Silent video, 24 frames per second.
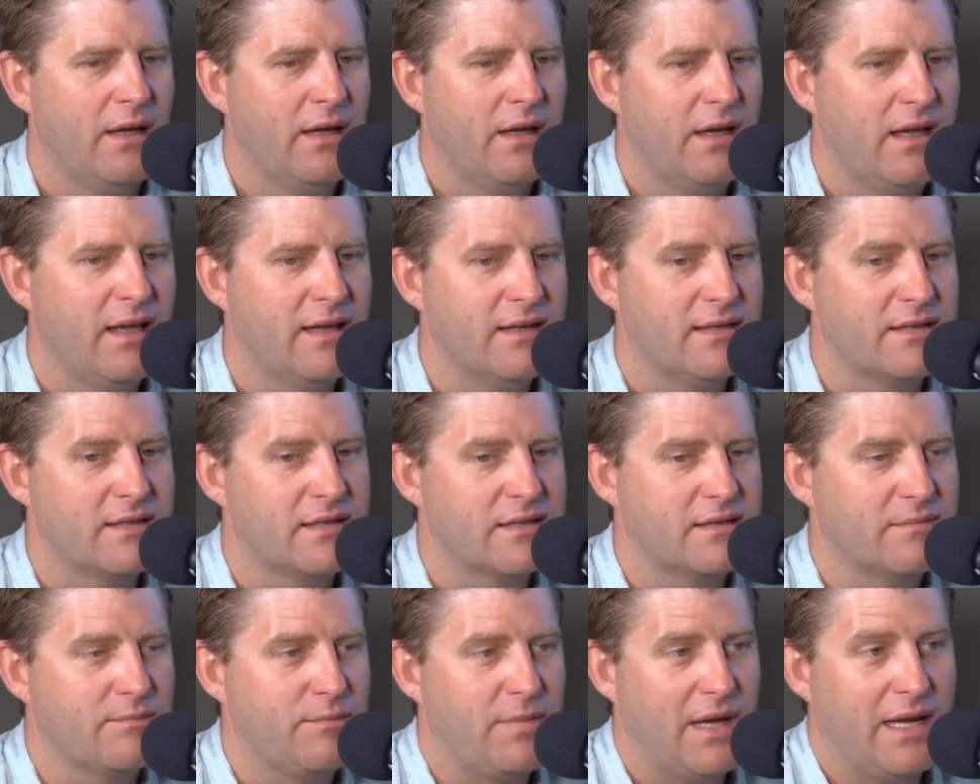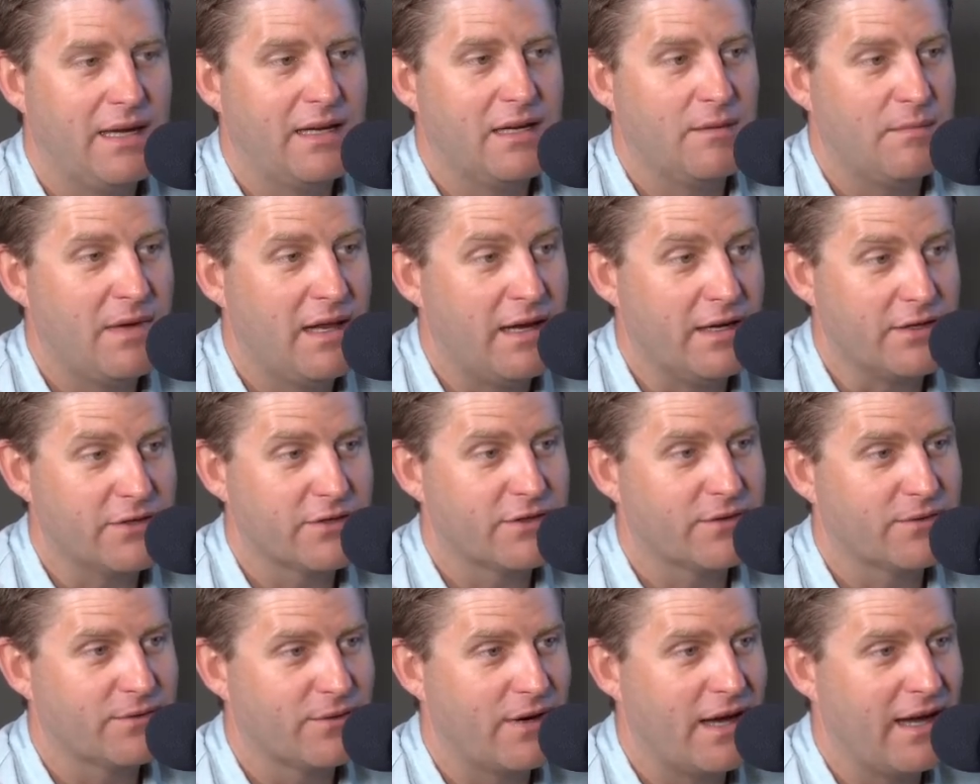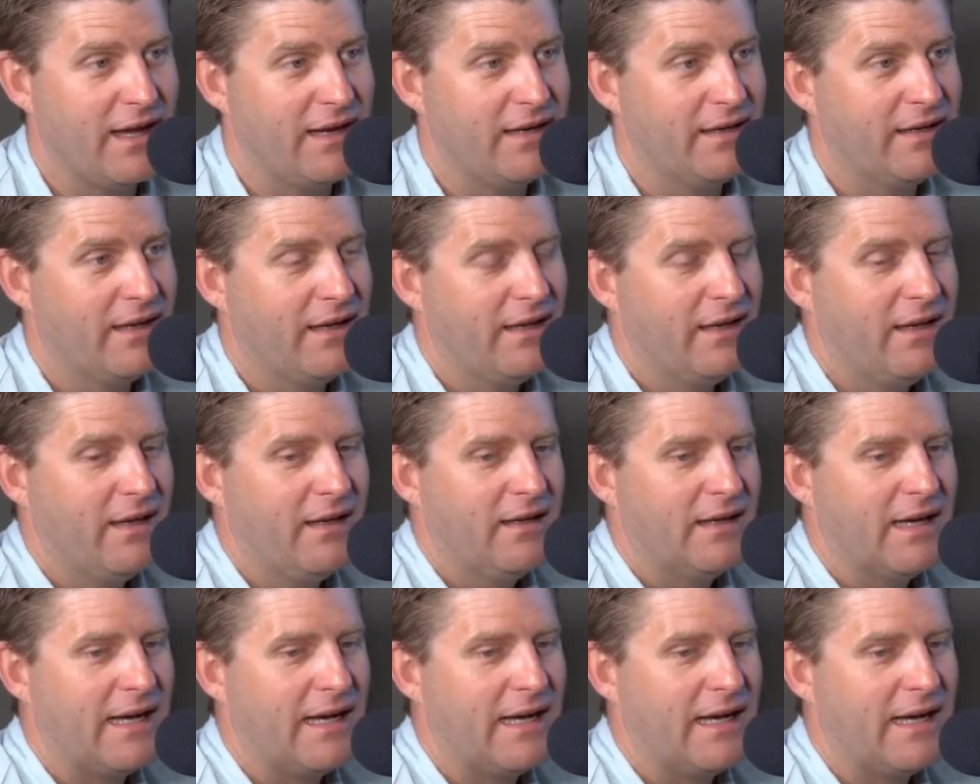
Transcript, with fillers: is being diminished, yeah. right? Yeah.